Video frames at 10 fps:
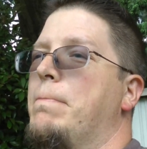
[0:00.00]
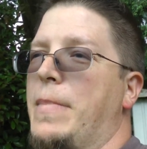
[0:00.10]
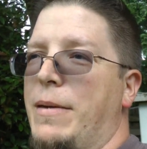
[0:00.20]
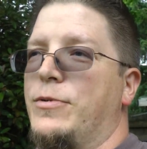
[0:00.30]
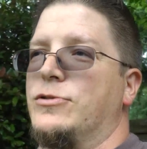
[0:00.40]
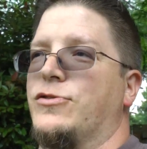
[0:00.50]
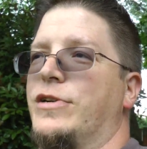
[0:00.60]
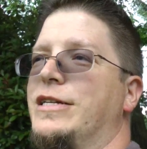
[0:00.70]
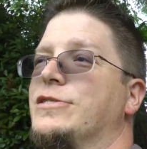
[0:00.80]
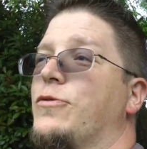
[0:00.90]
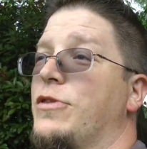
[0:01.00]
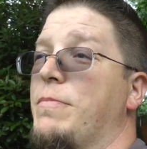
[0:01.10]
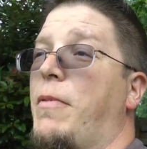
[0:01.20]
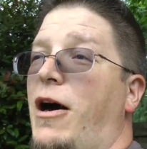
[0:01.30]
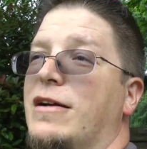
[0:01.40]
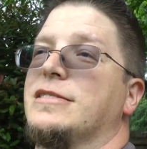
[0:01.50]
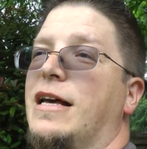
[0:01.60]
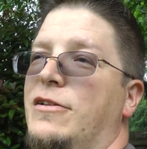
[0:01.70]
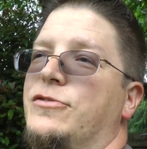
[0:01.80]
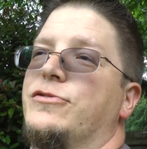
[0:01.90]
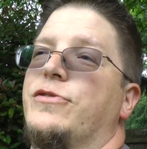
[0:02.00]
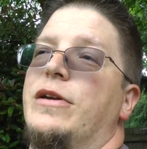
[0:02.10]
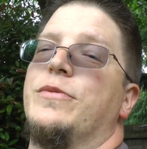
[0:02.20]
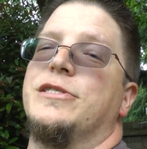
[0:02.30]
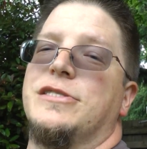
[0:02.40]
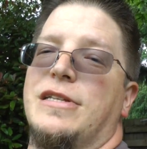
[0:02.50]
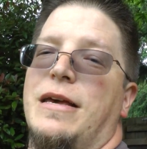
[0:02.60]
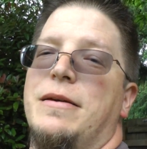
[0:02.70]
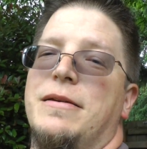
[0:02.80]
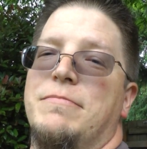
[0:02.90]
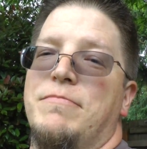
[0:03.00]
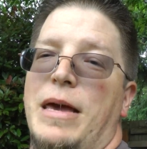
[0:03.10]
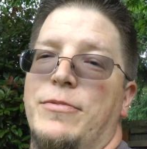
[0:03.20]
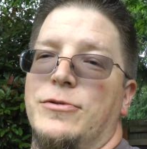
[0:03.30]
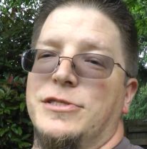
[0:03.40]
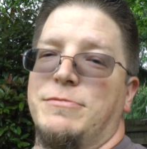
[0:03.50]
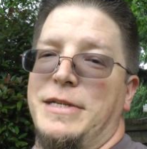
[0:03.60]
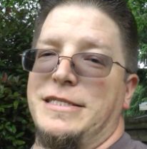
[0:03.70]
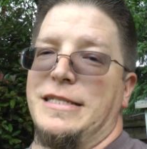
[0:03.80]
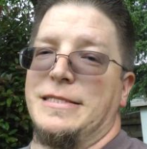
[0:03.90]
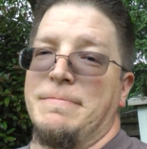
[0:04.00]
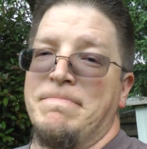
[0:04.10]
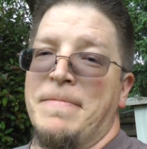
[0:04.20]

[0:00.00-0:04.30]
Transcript: maple trees, or the box elder tree, which is a maple species.